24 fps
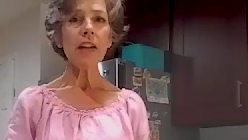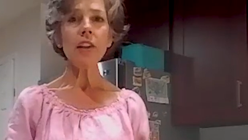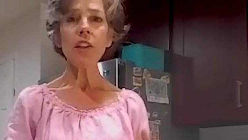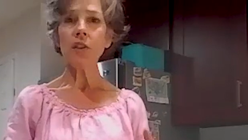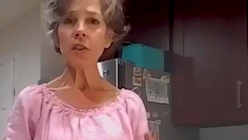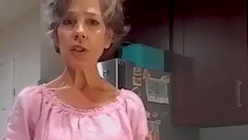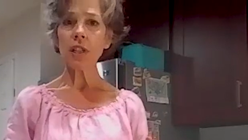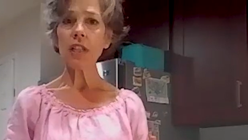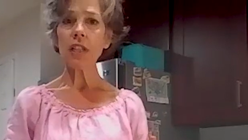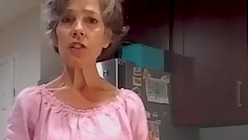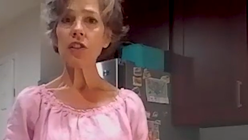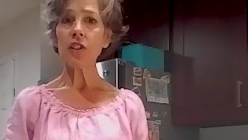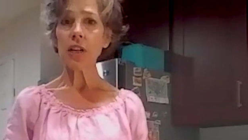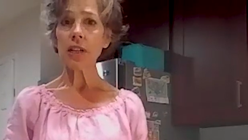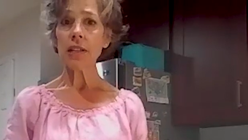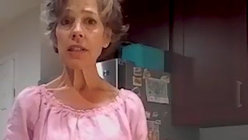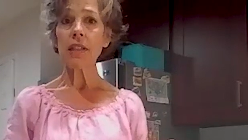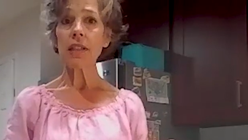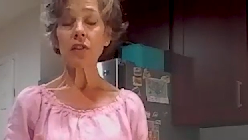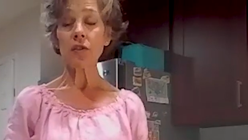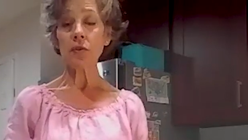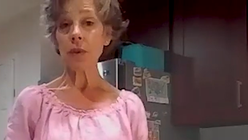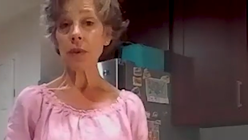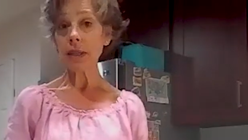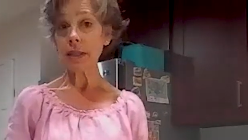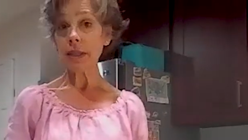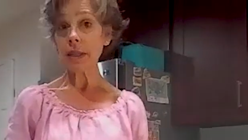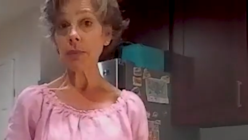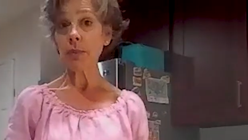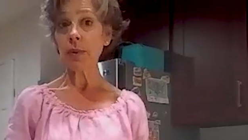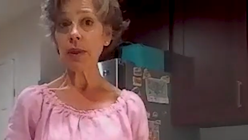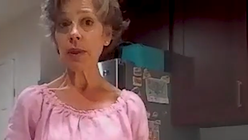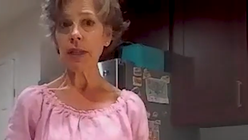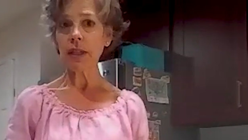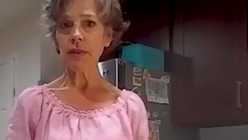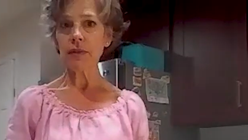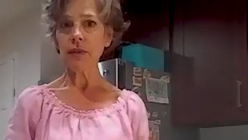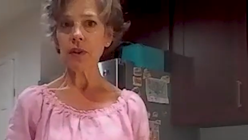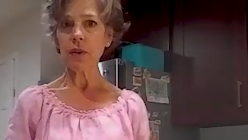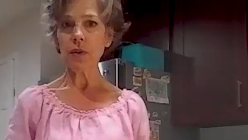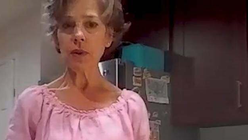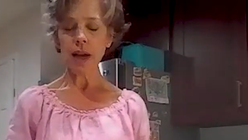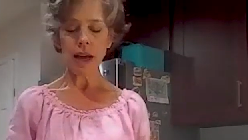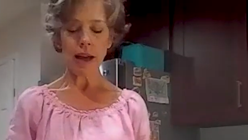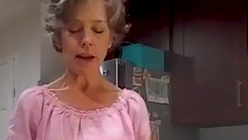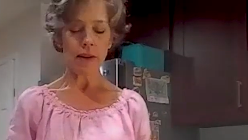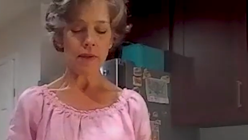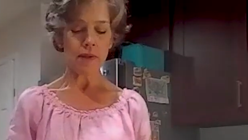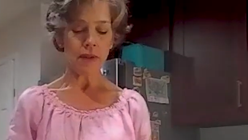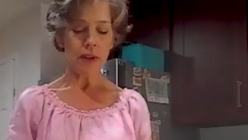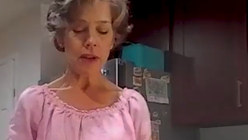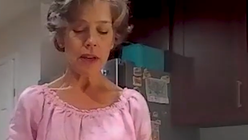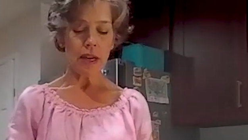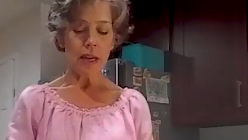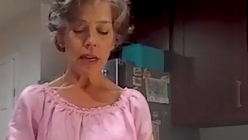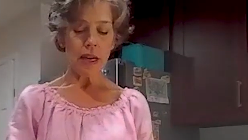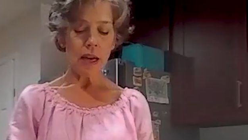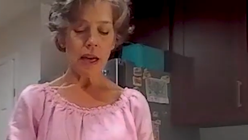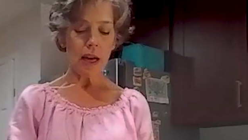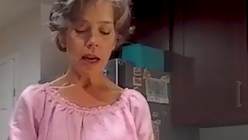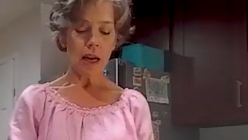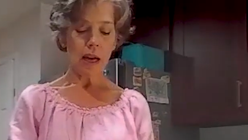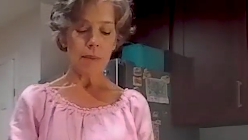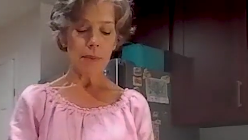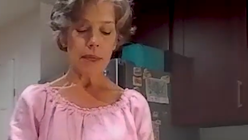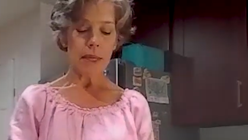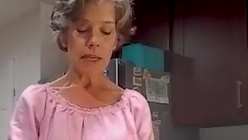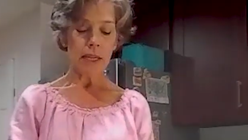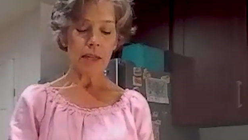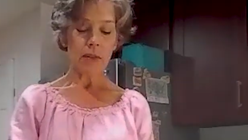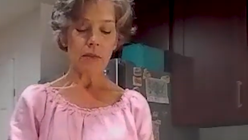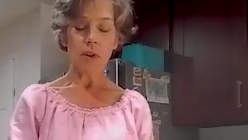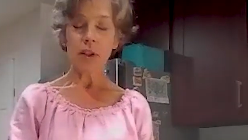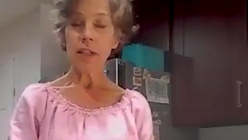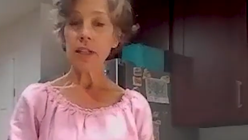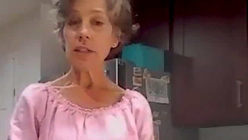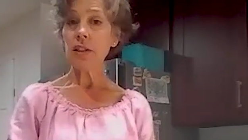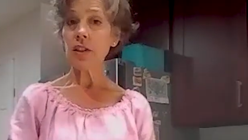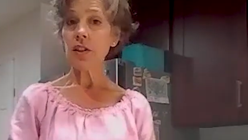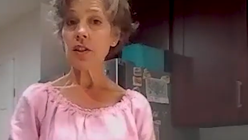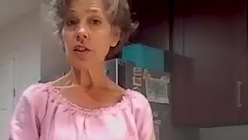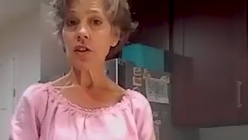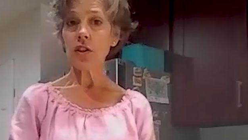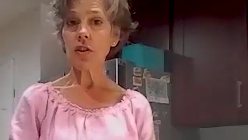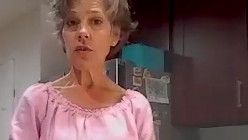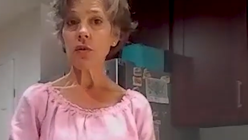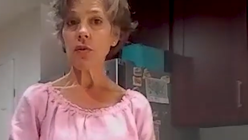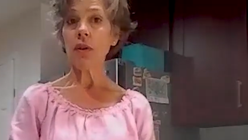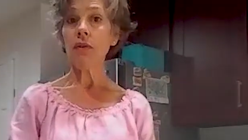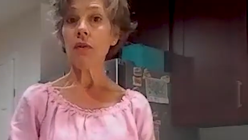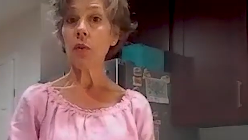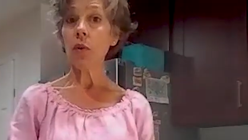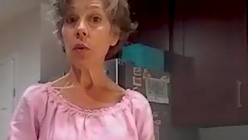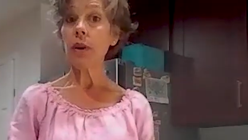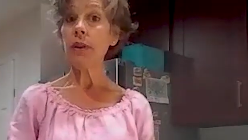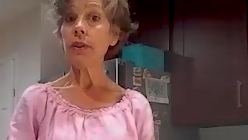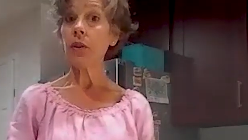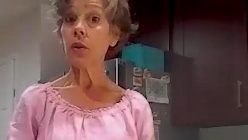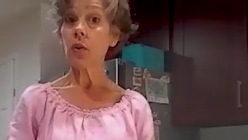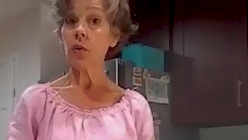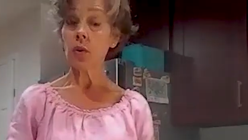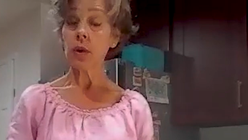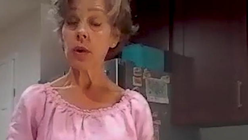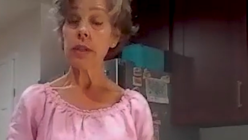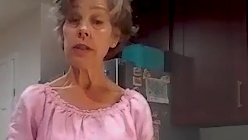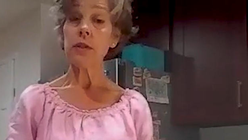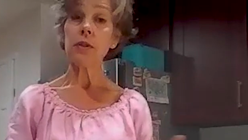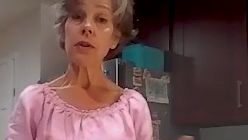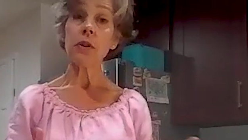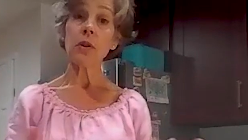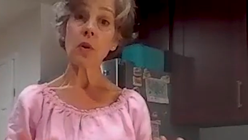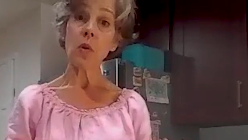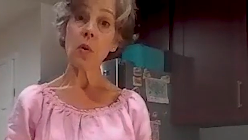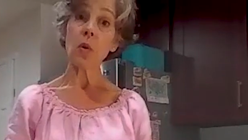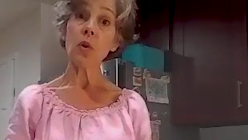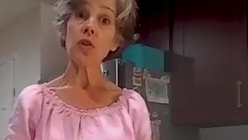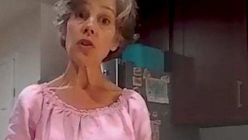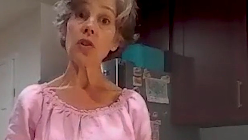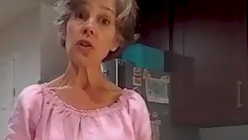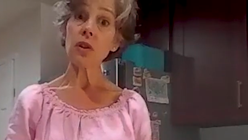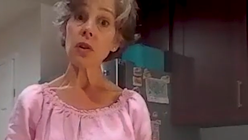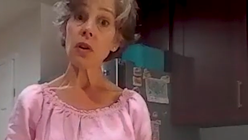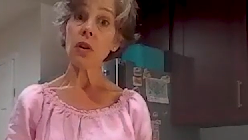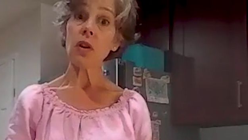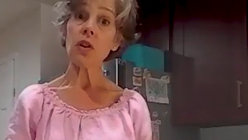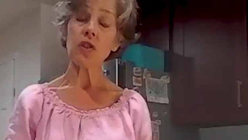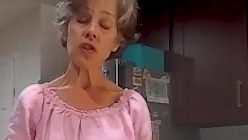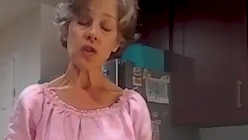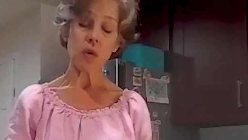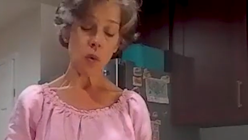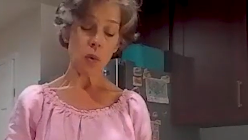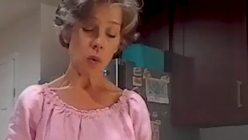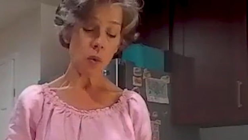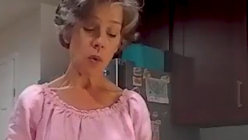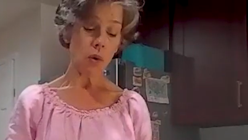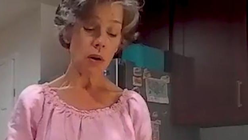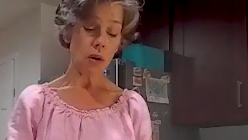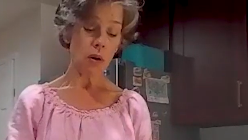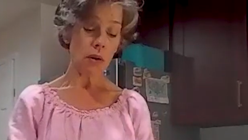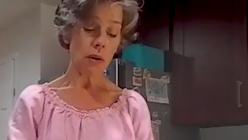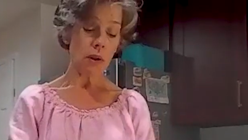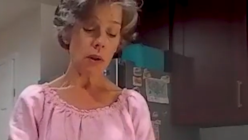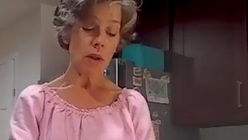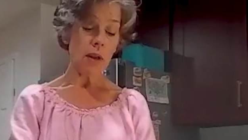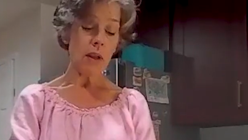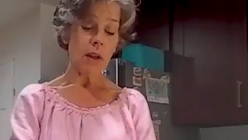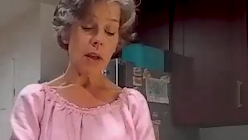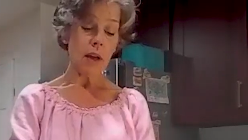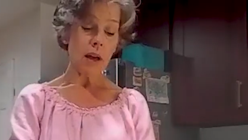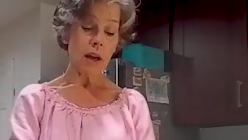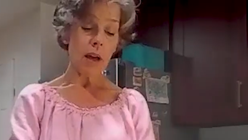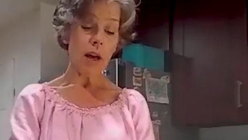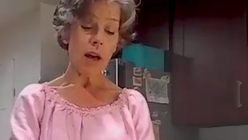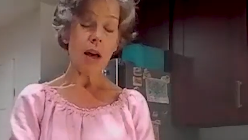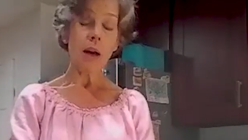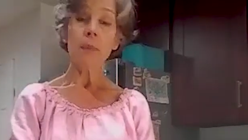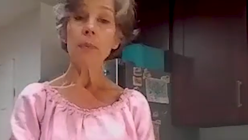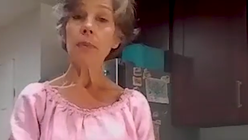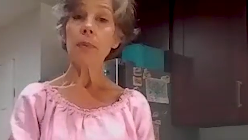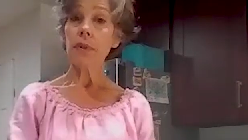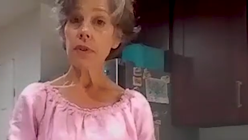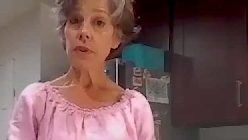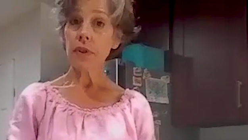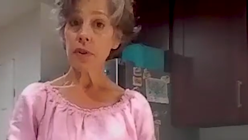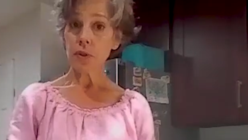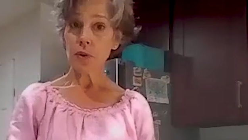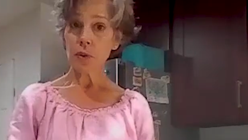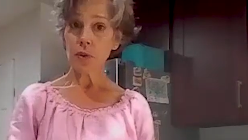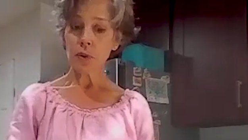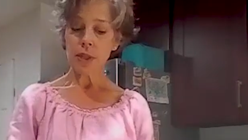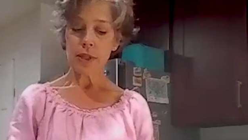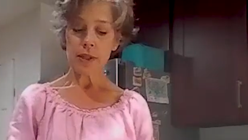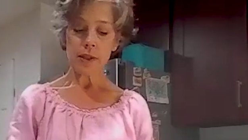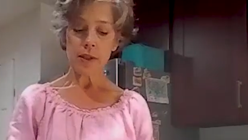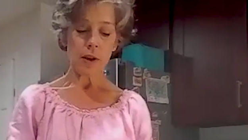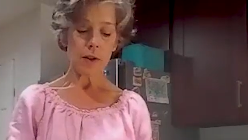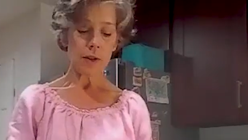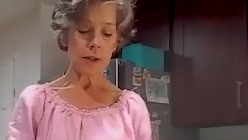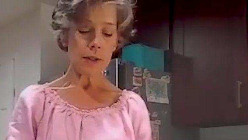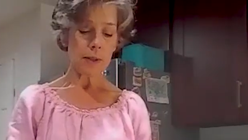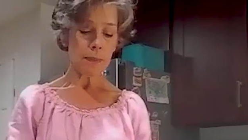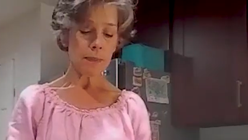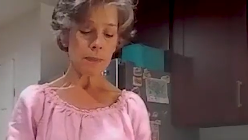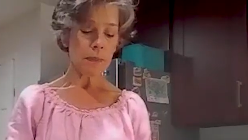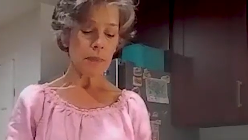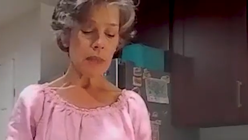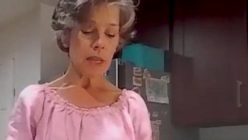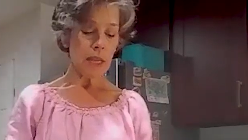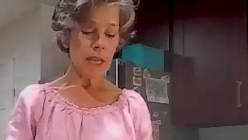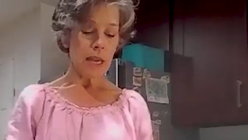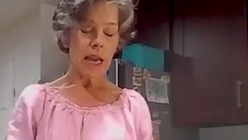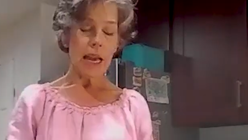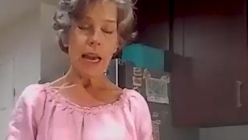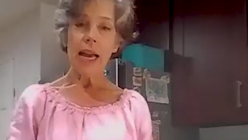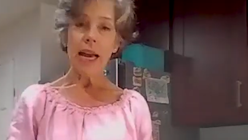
and you can adjust this recipe if you have any reason to avoid the cornstarch or the soy sauce.